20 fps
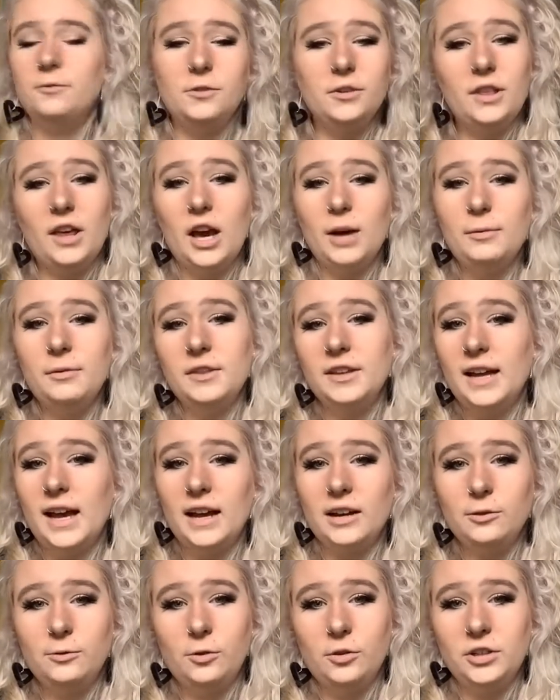Through the help of the
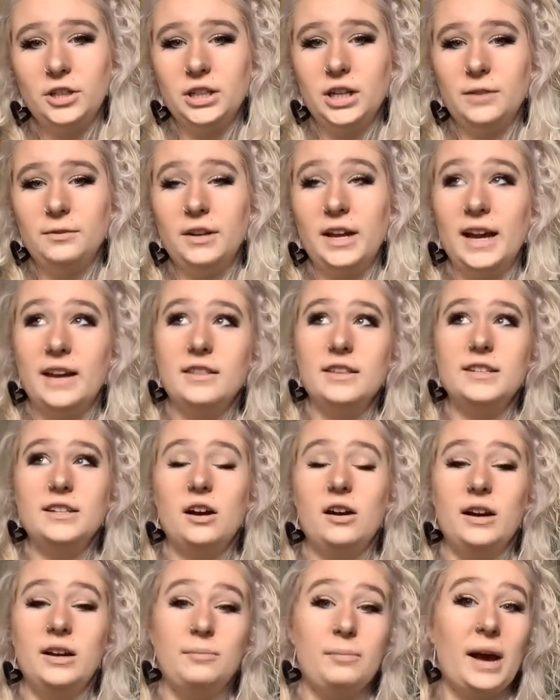California governor at the time,
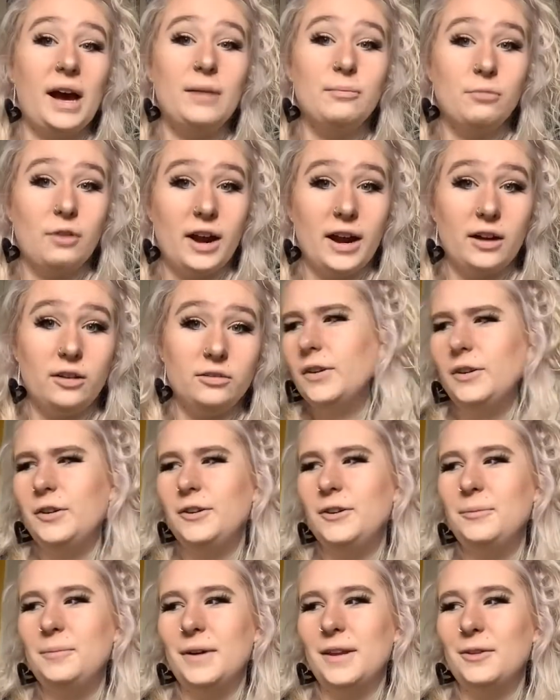time, Pat Brown,
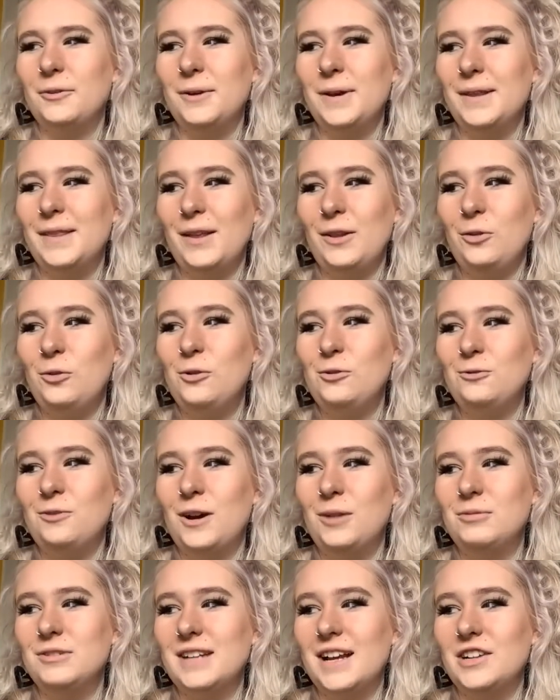who, by the way, the law
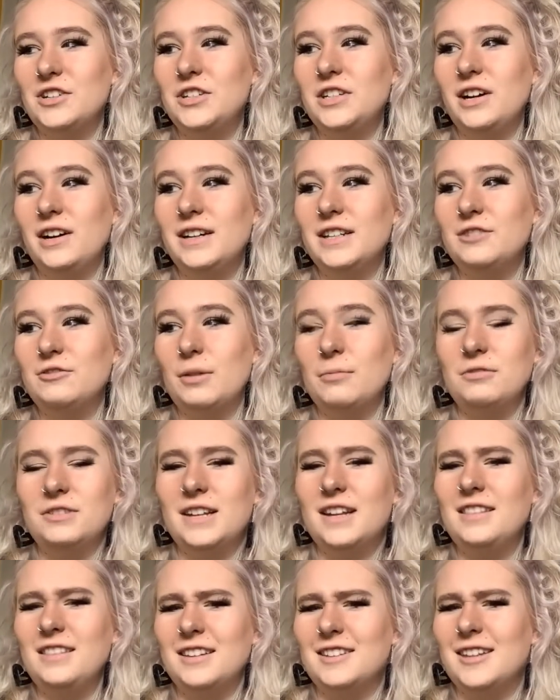firm was actually hired to
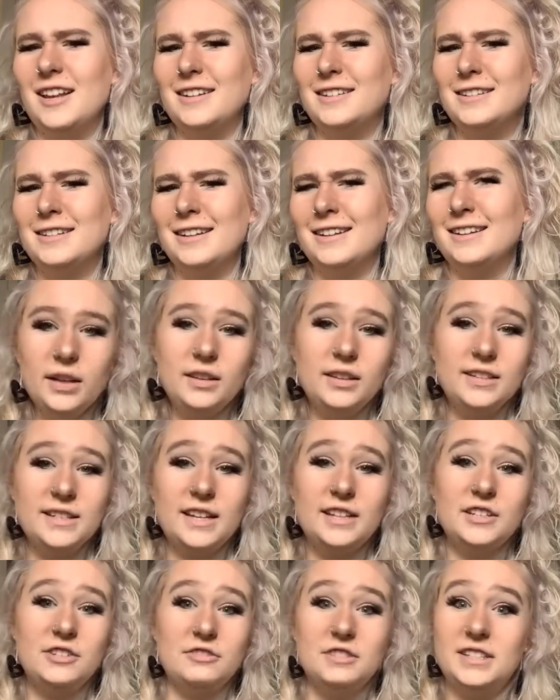represent the centre. The
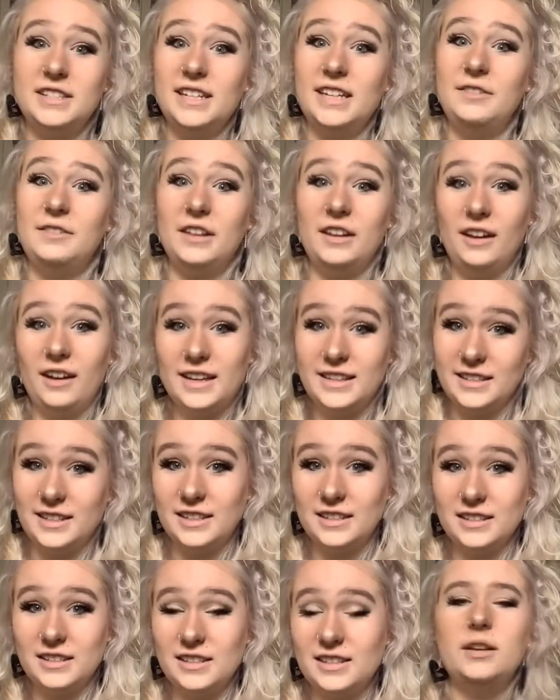centre received the
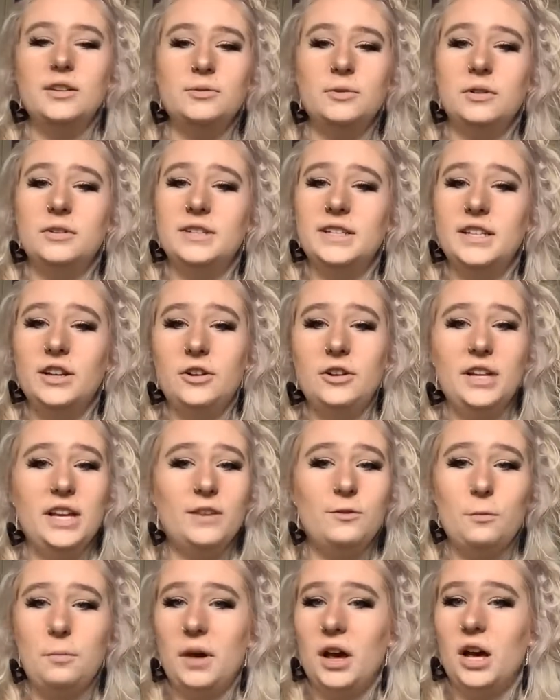license, as well as the only
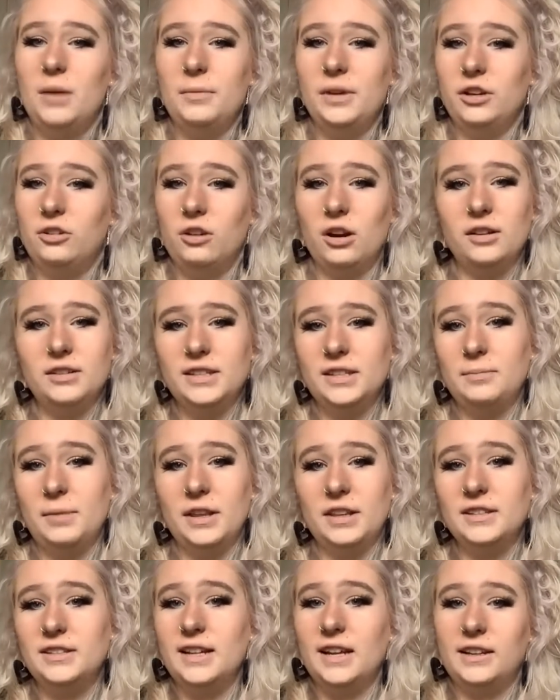ever permit granted by
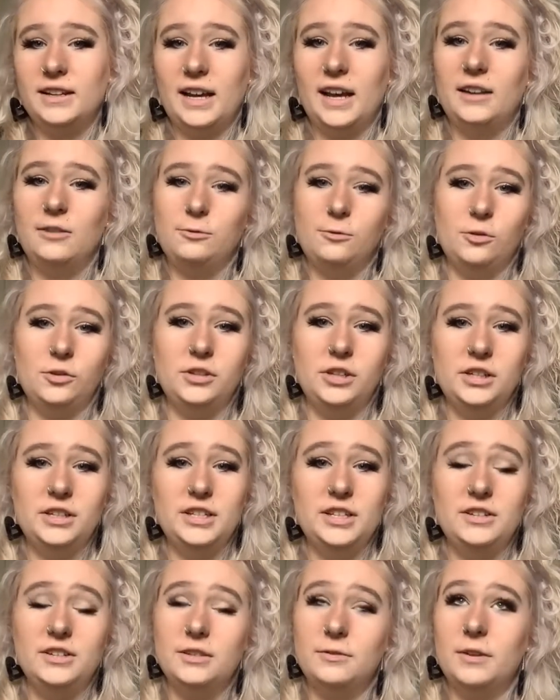the state of California
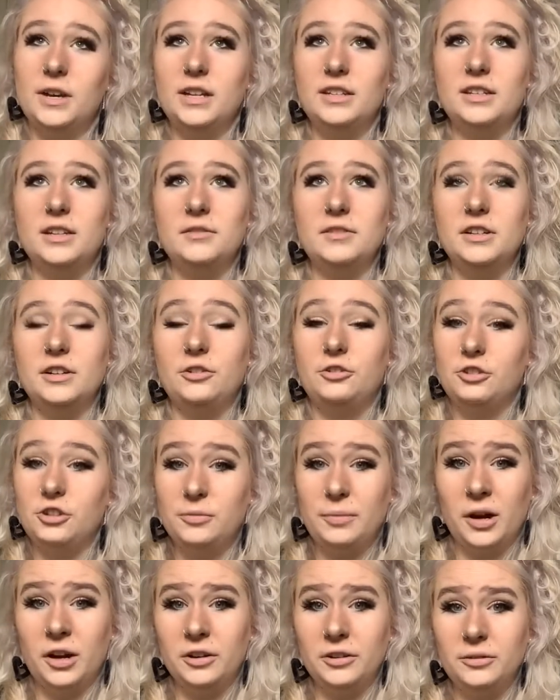to use aversives in a
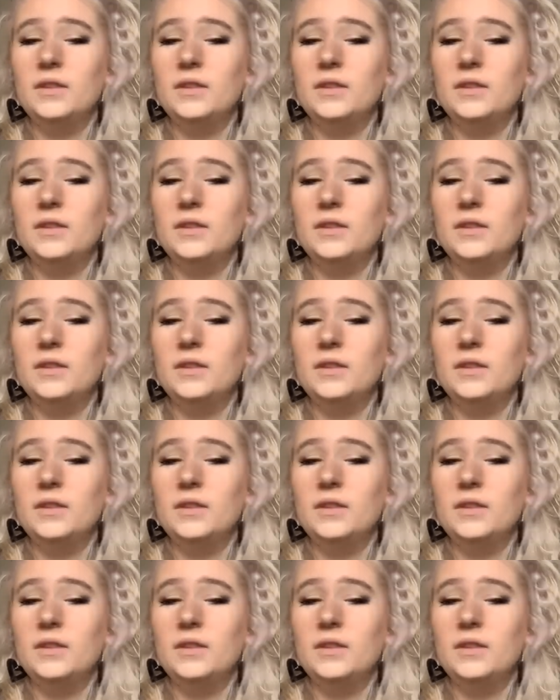group home.